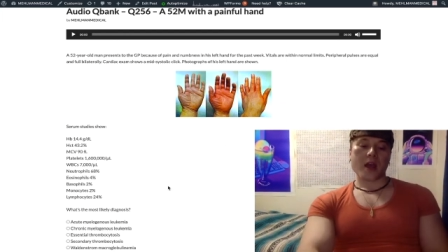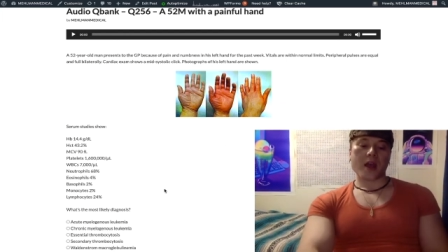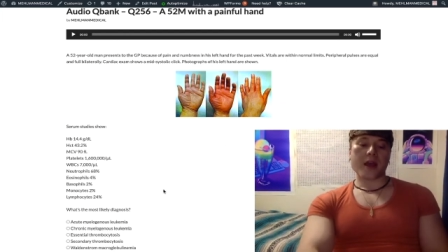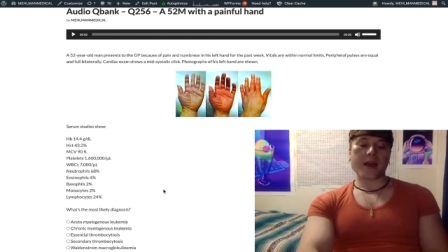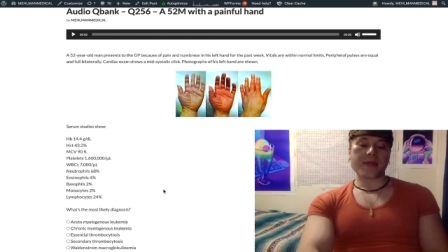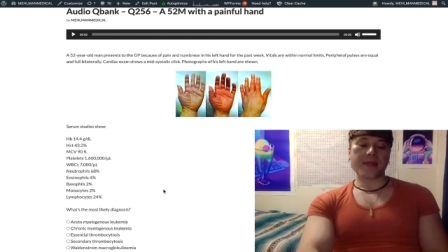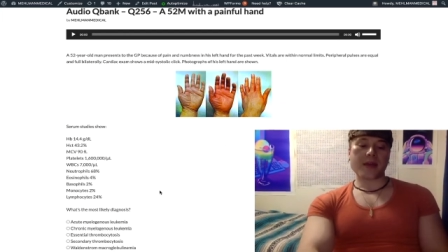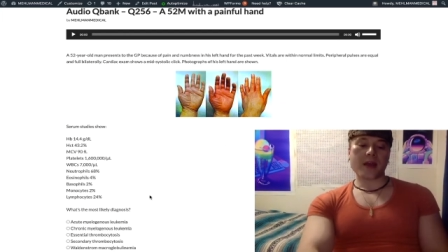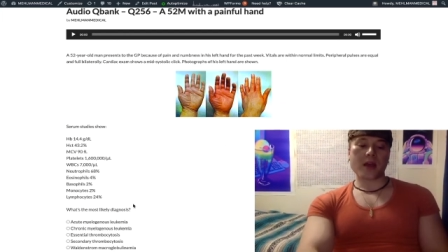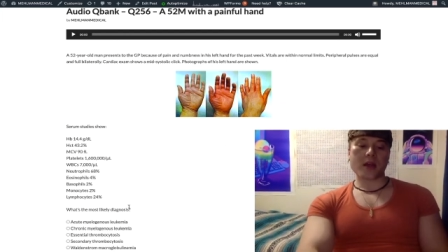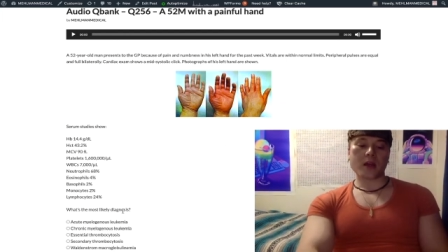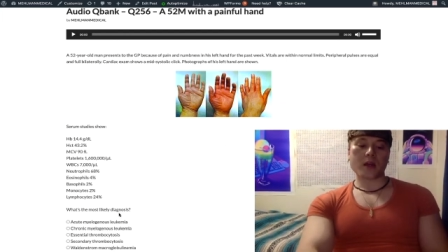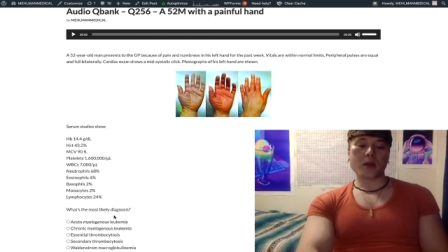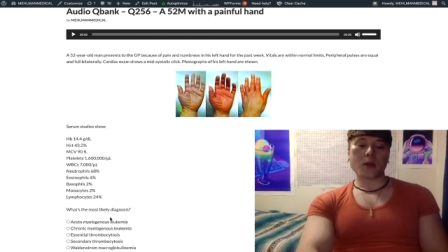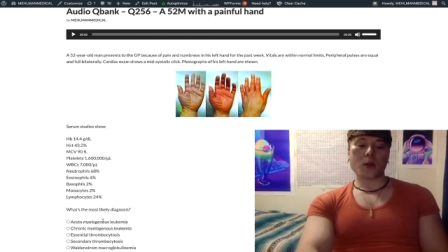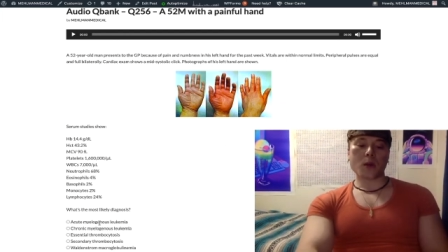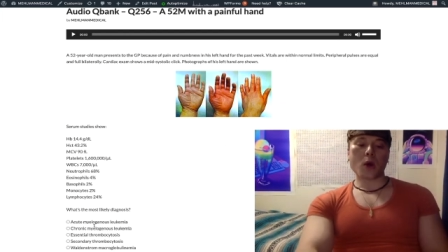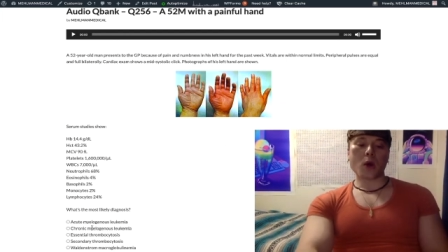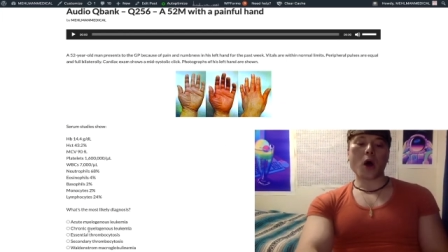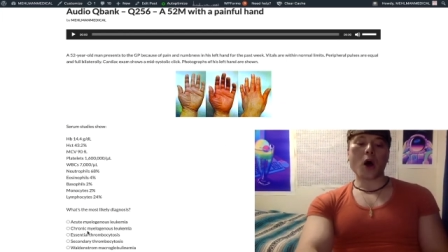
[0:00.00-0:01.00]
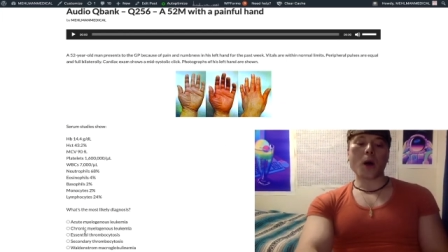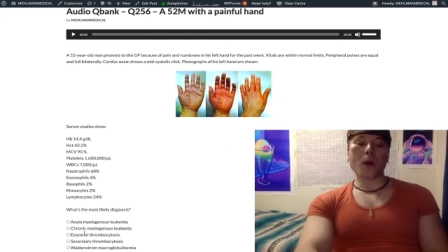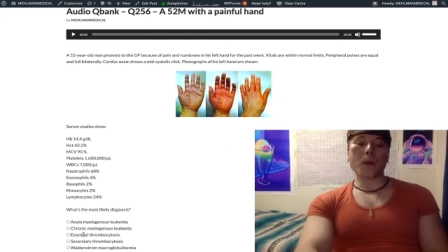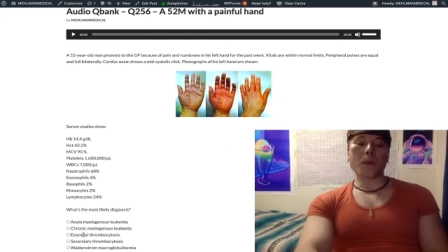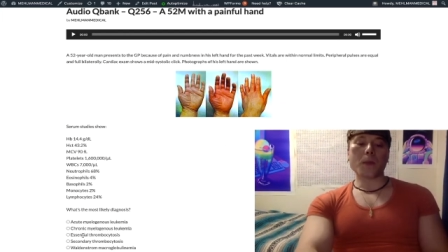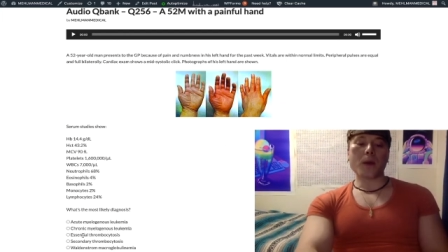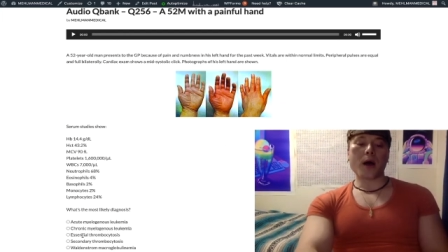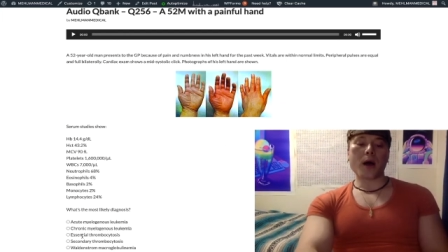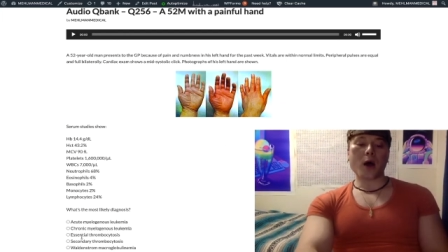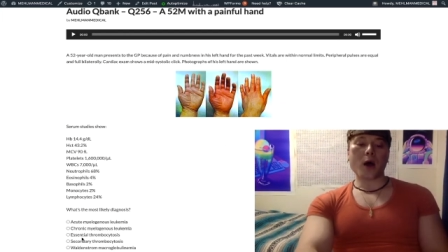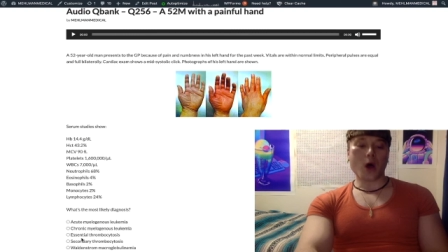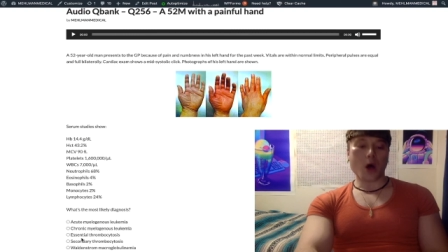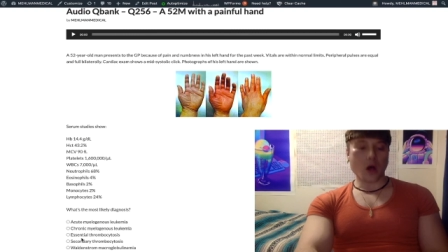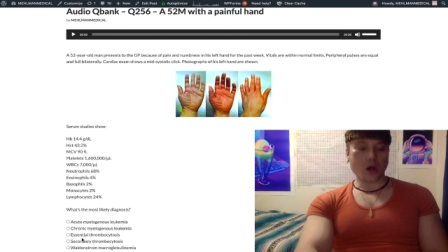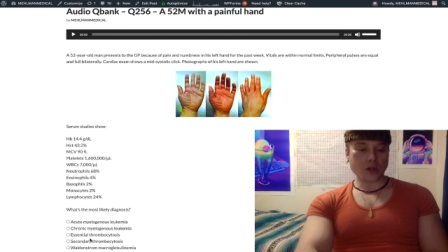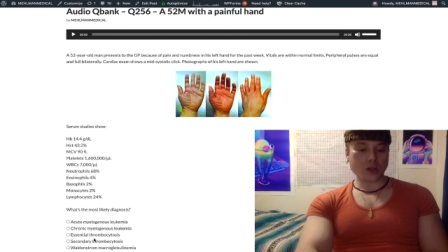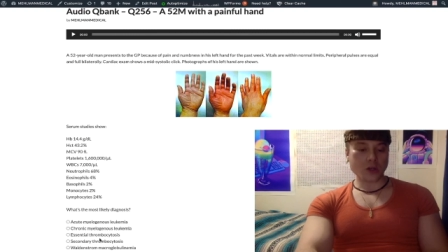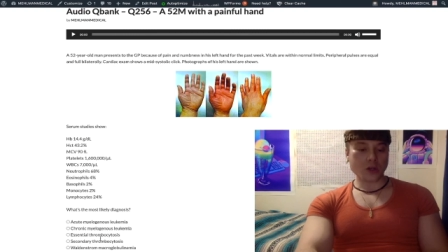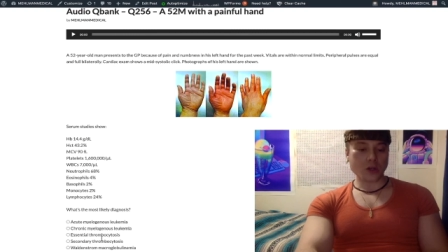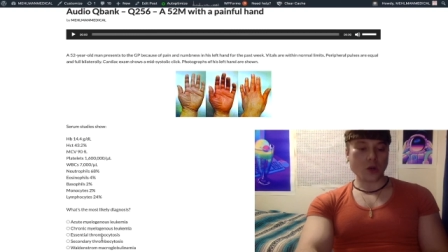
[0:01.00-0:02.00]
And then
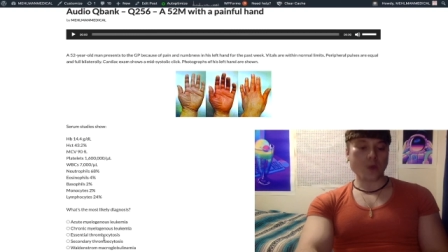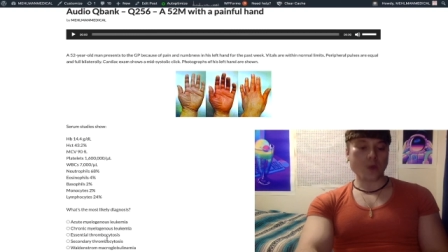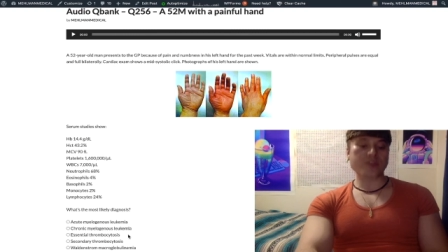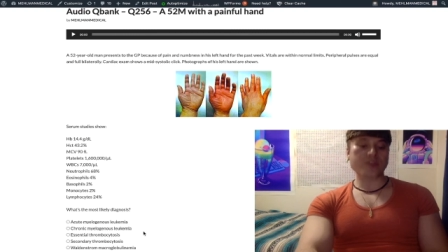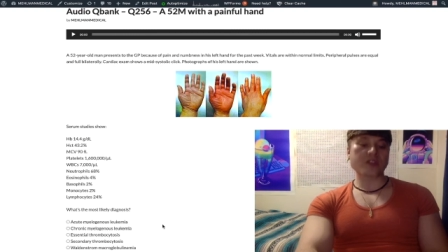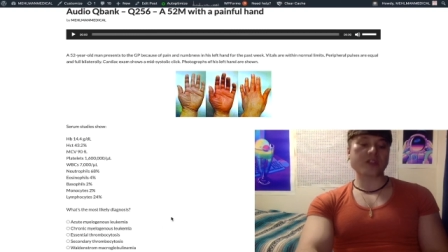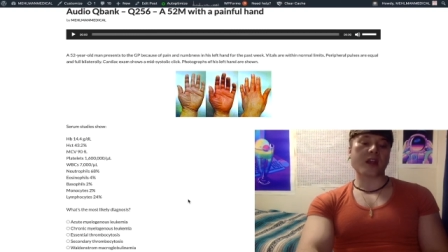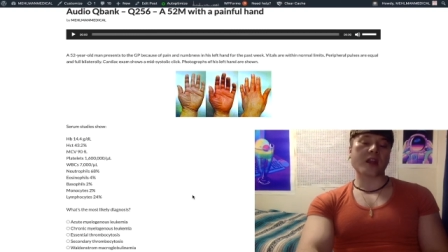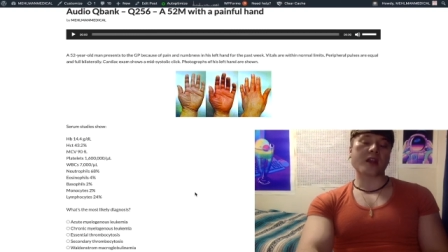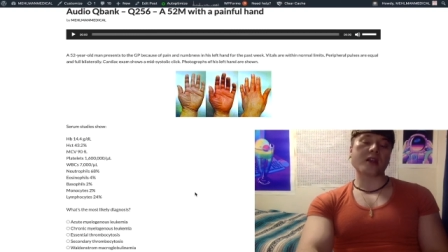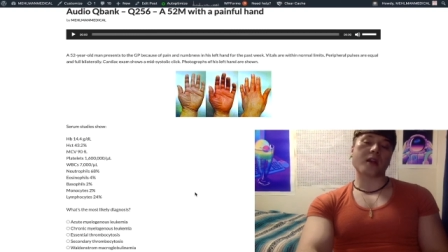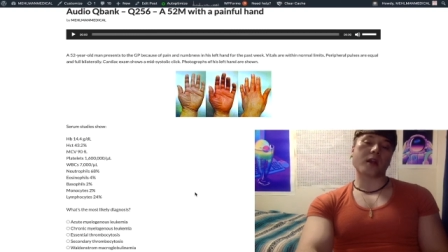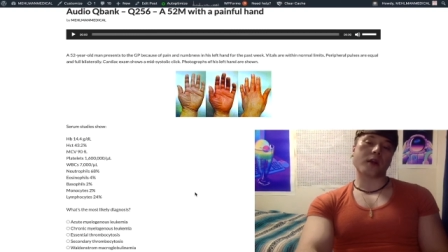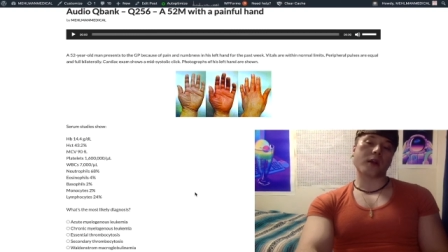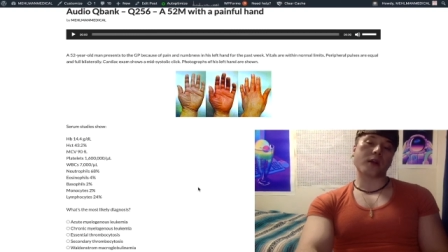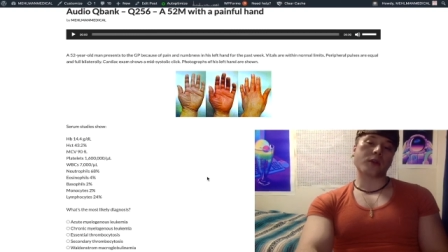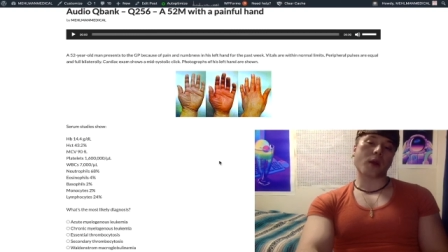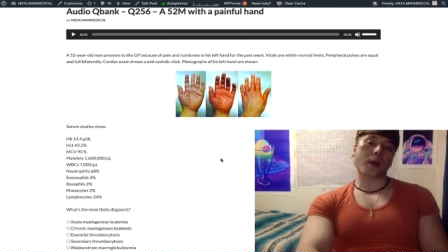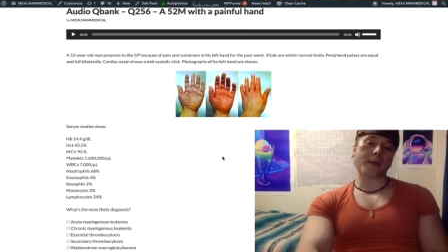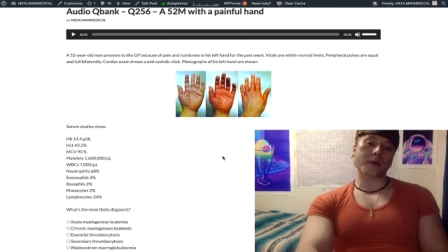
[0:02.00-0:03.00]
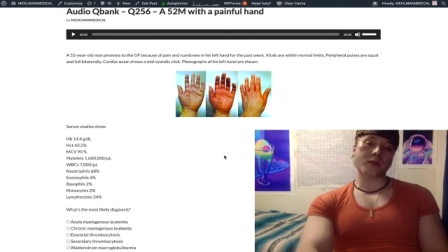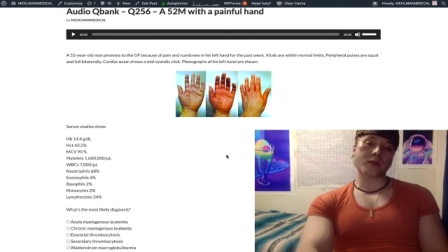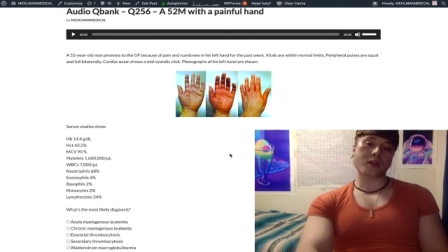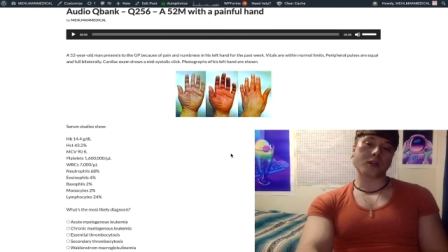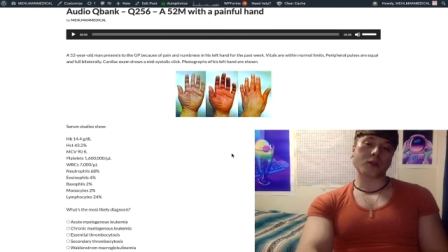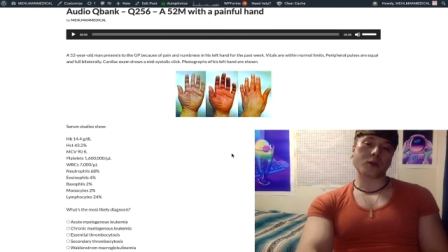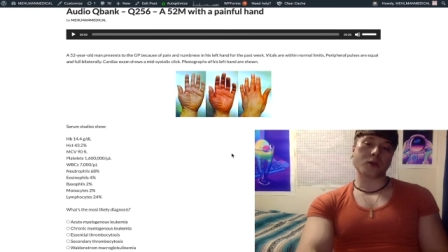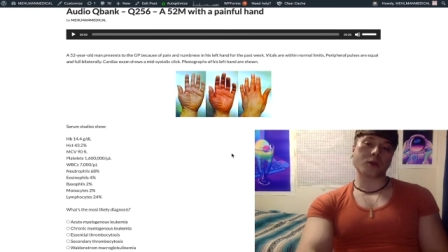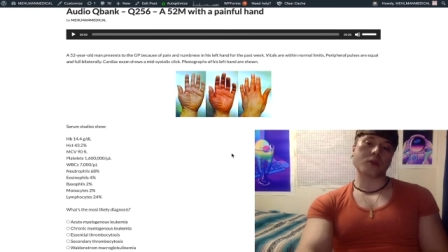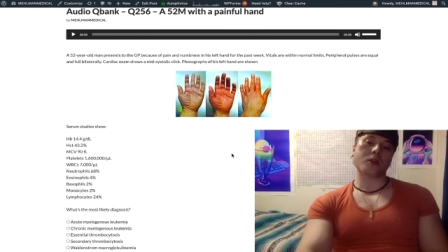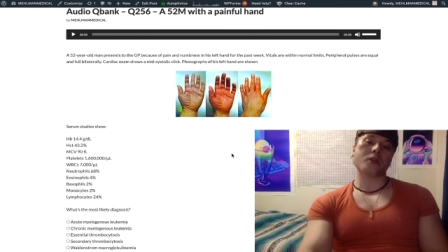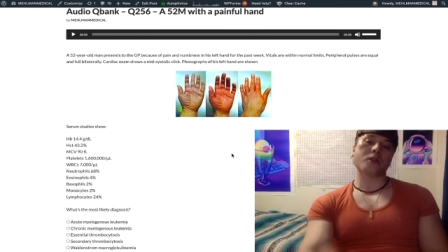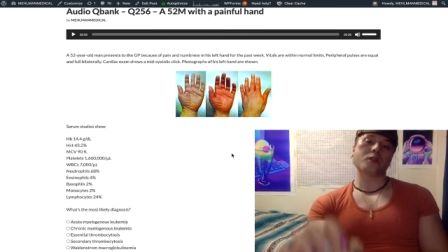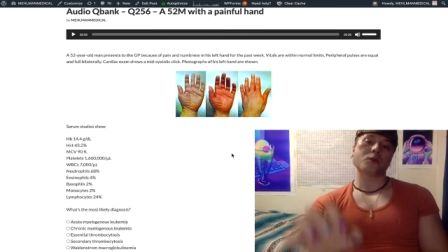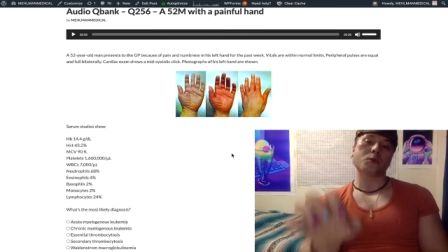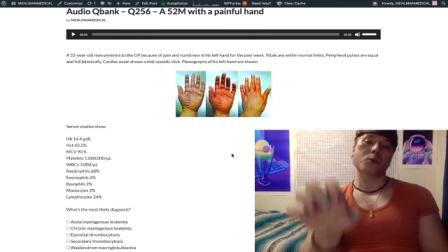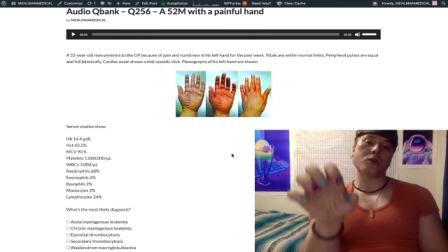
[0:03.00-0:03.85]
also know of secondary thrombocytosis,